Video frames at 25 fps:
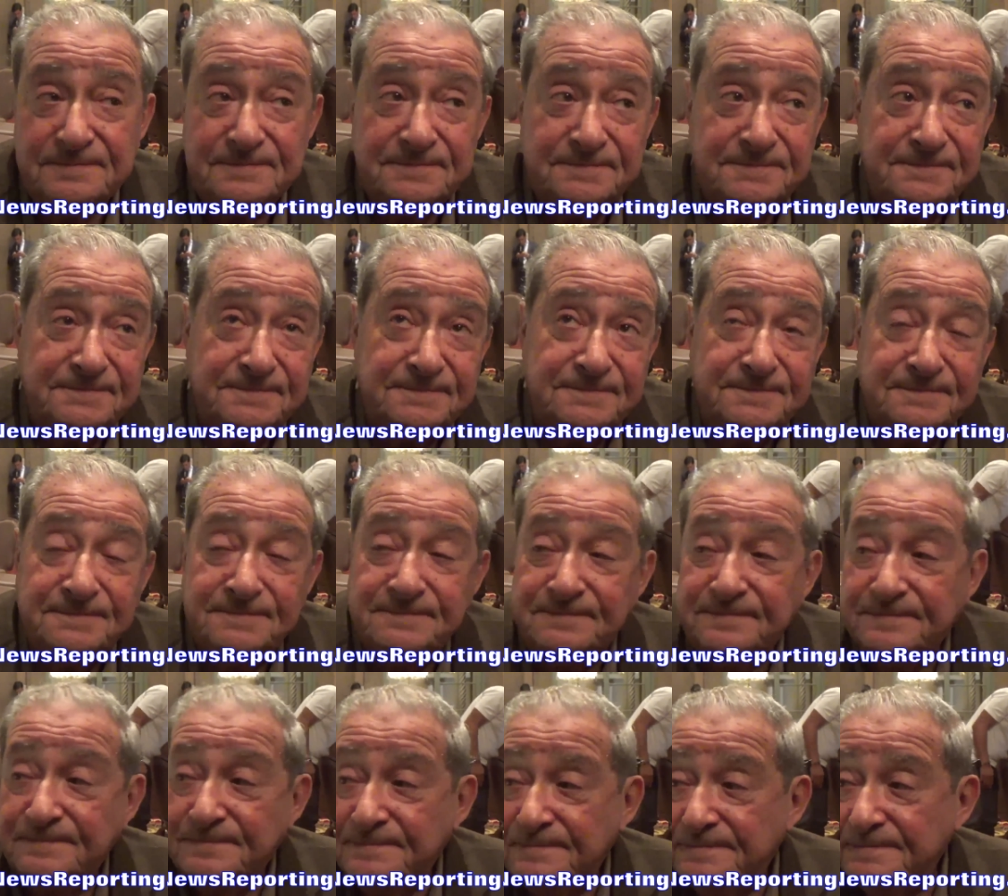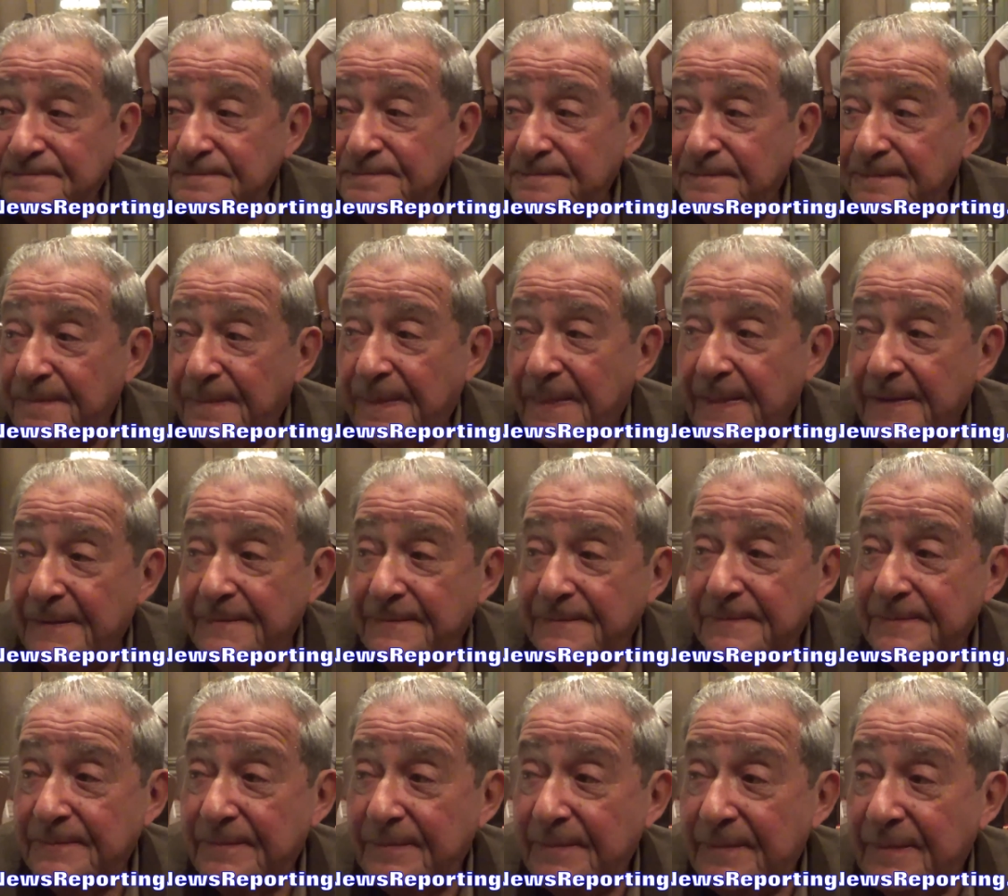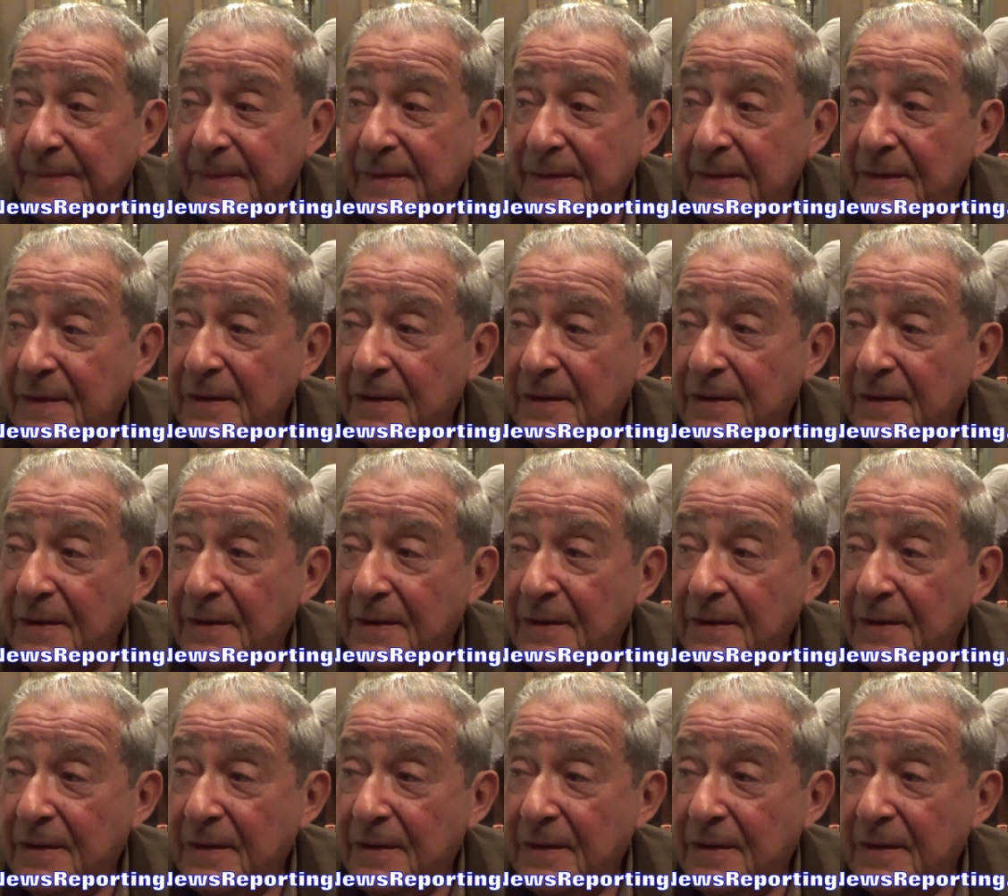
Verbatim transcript: Bob, do you think he will stay retired?